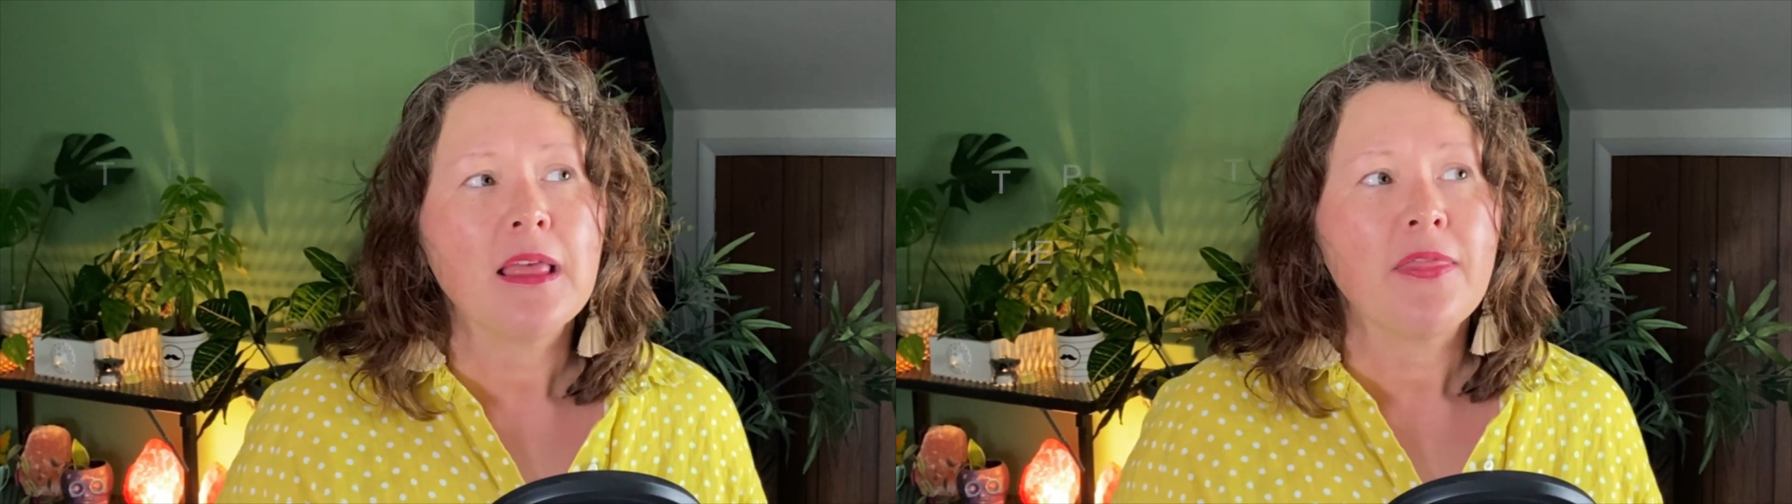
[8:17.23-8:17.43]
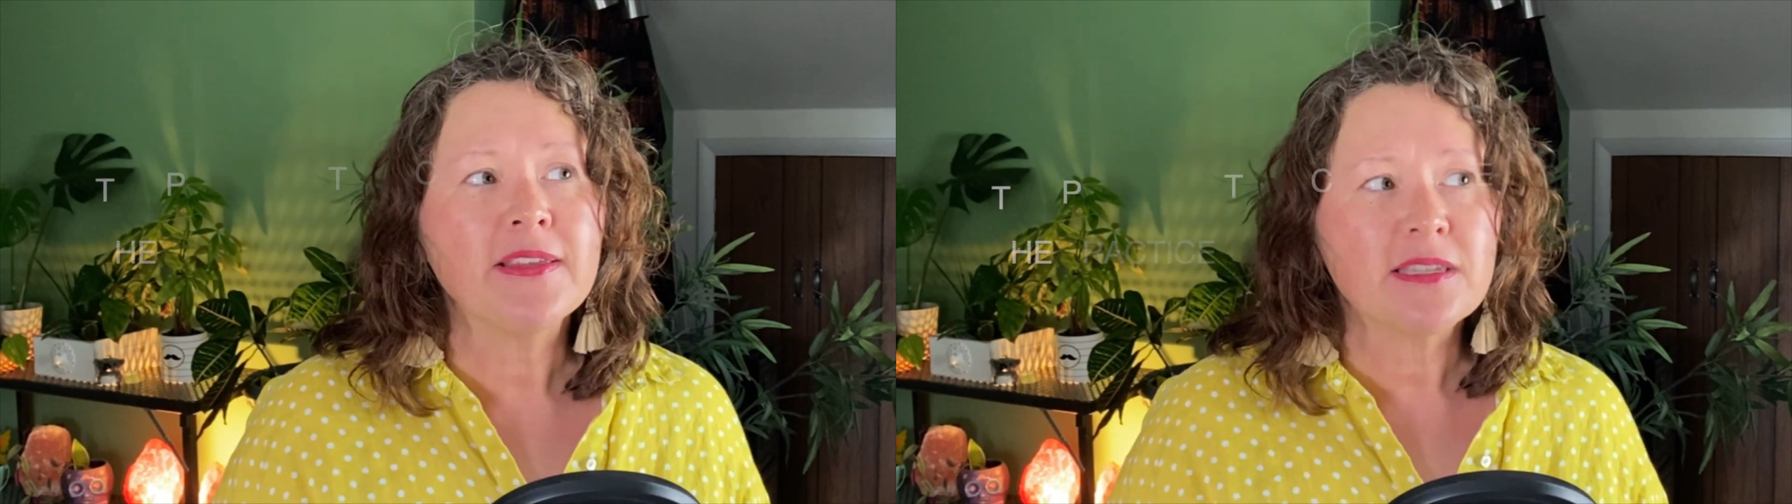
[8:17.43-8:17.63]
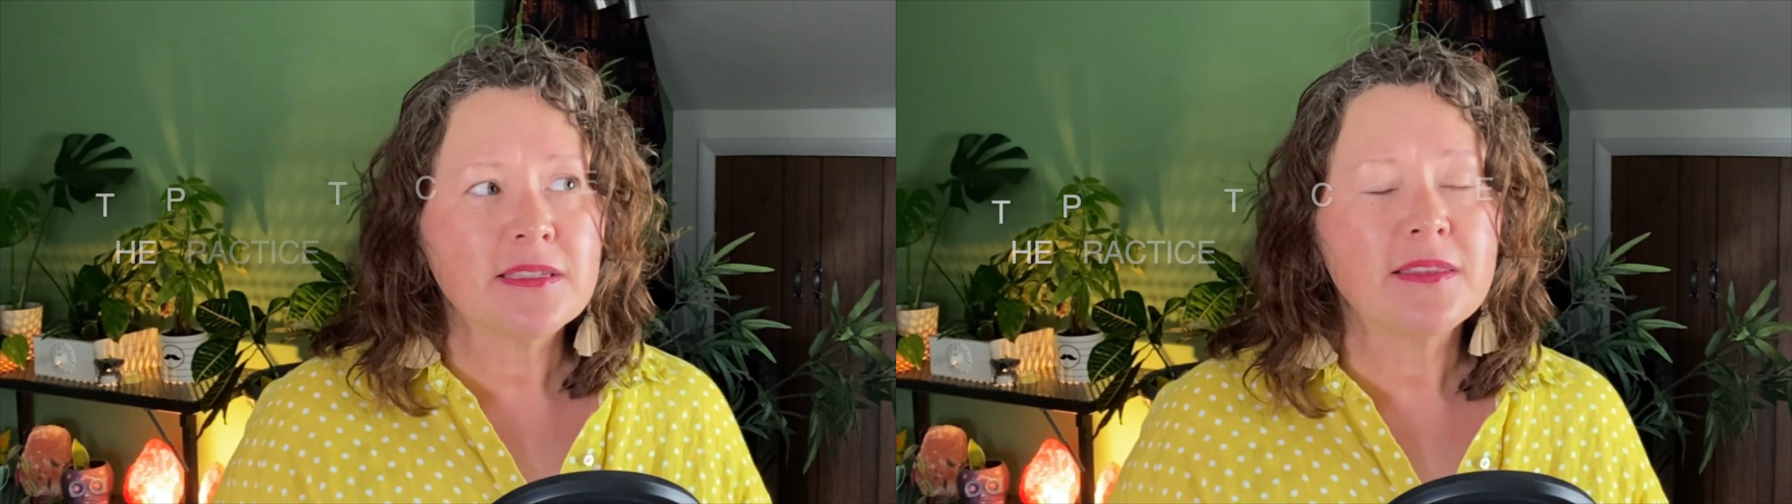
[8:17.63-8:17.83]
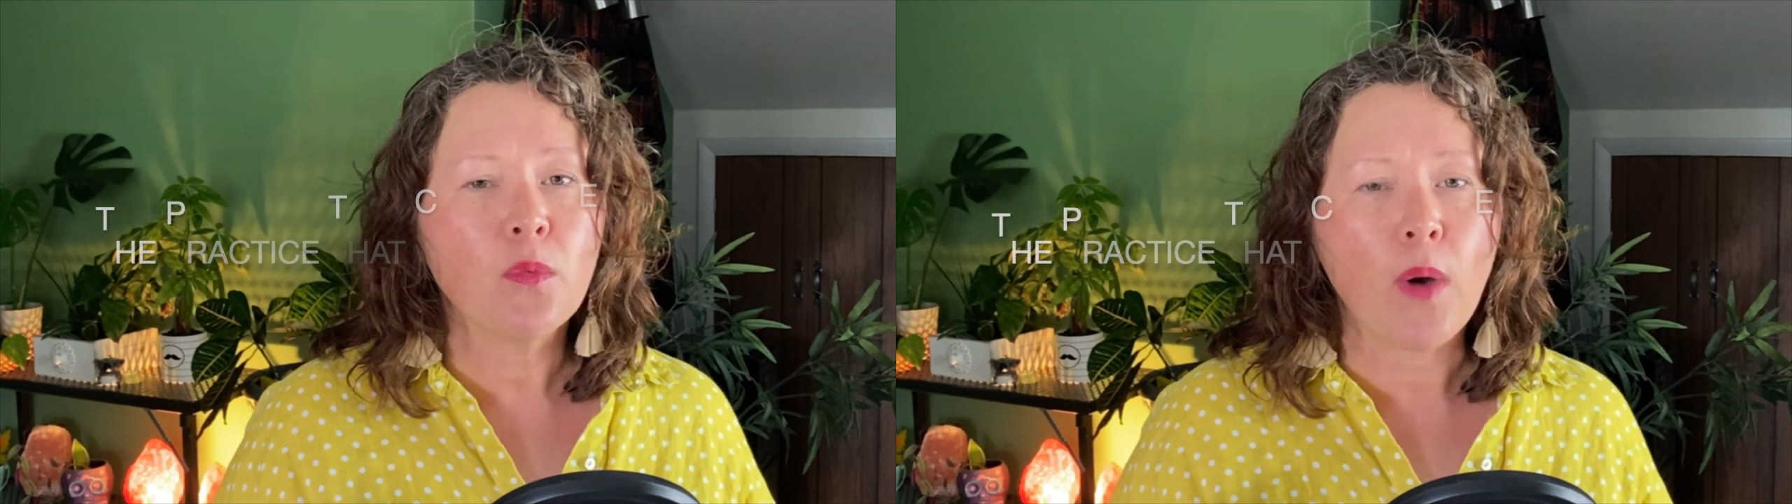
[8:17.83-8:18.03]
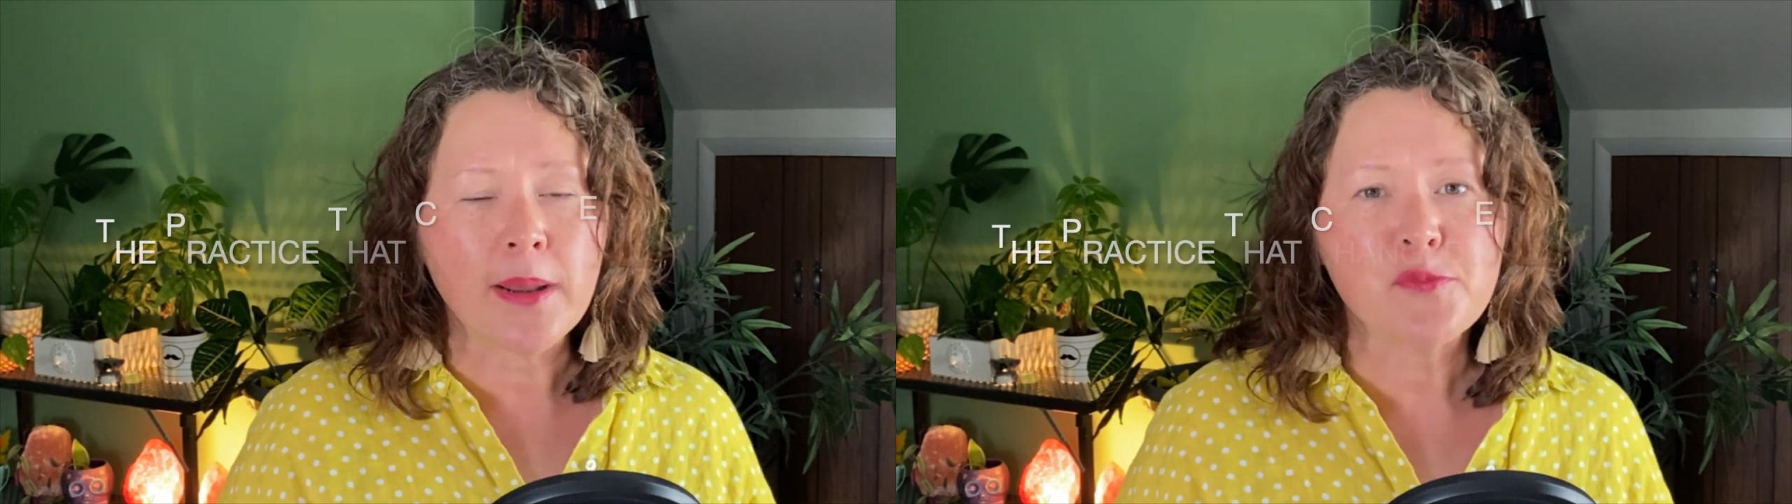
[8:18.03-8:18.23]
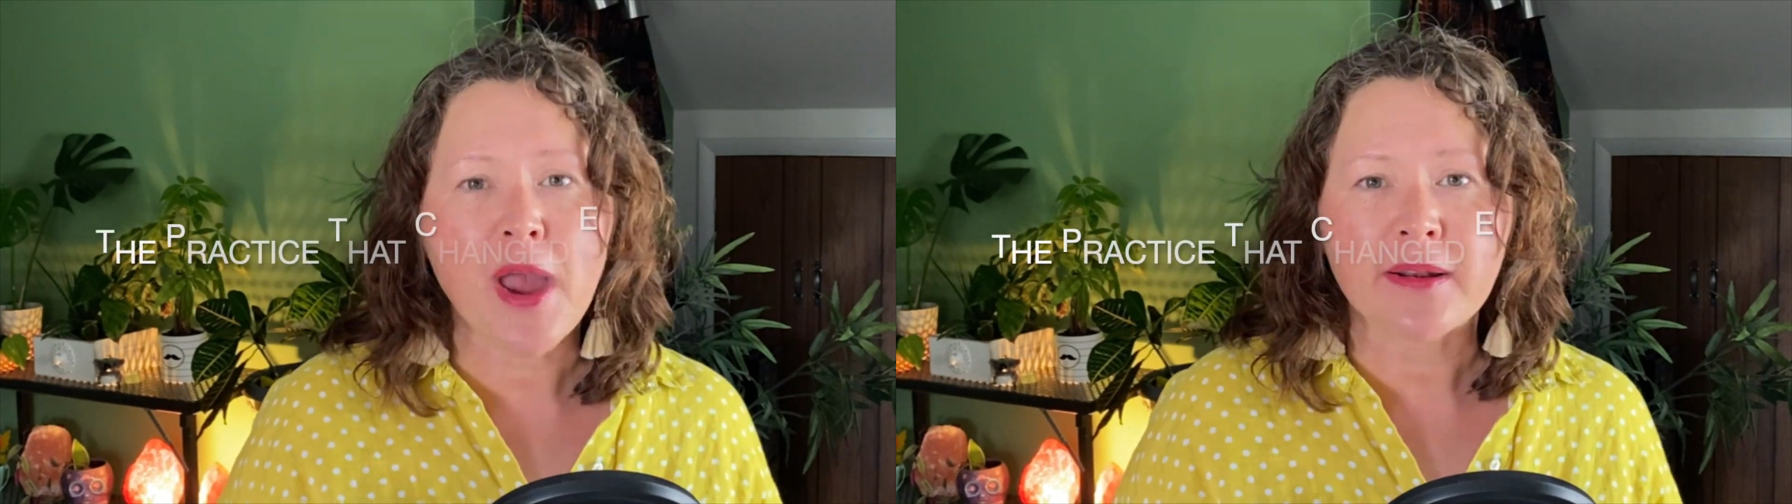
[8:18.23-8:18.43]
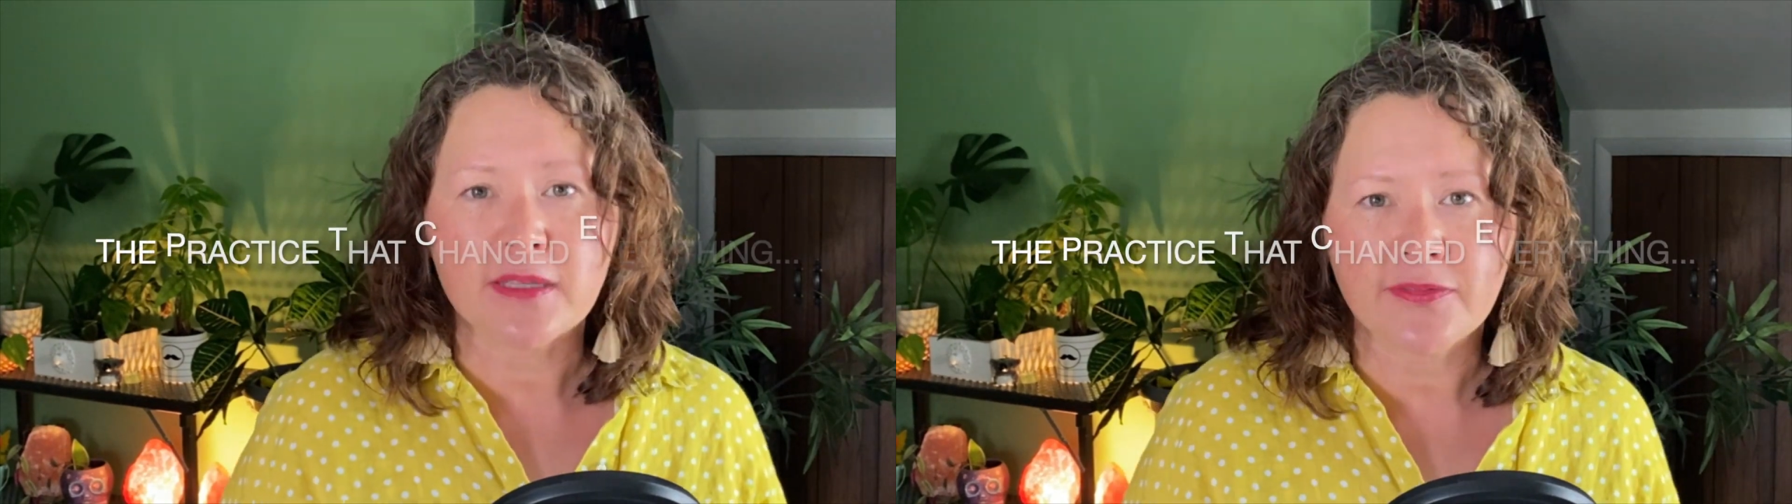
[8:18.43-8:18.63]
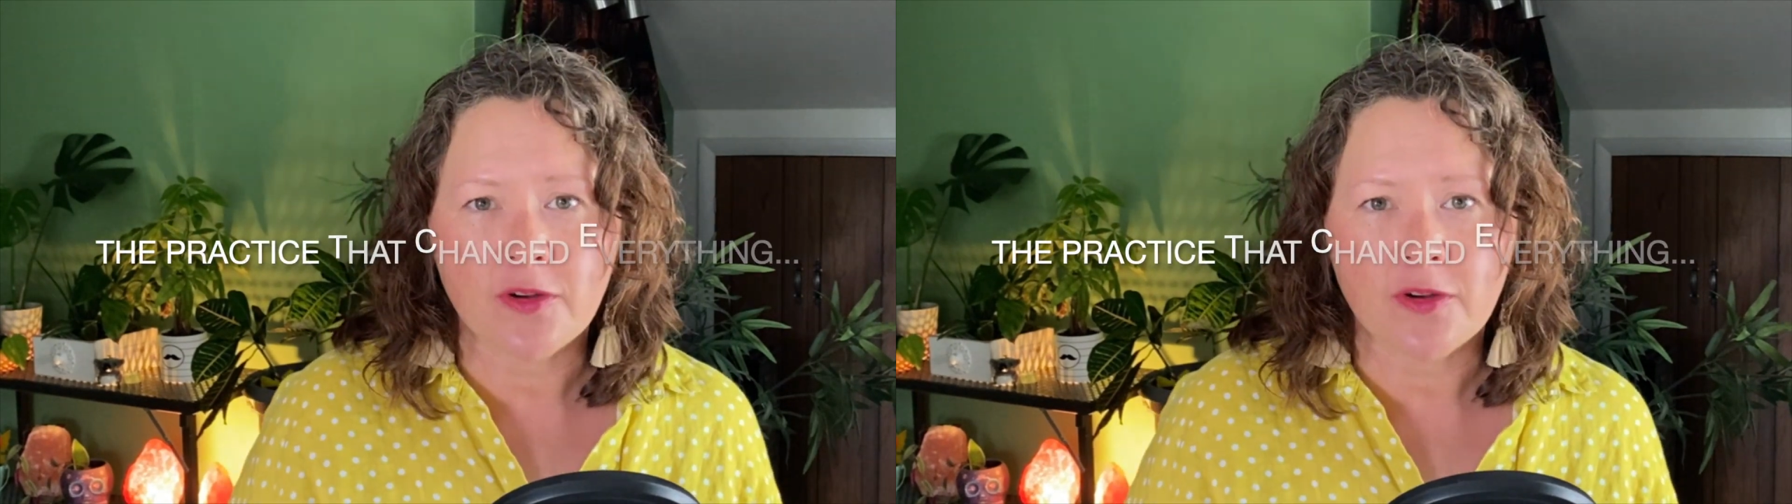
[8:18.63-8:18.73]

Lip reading: This is the one practice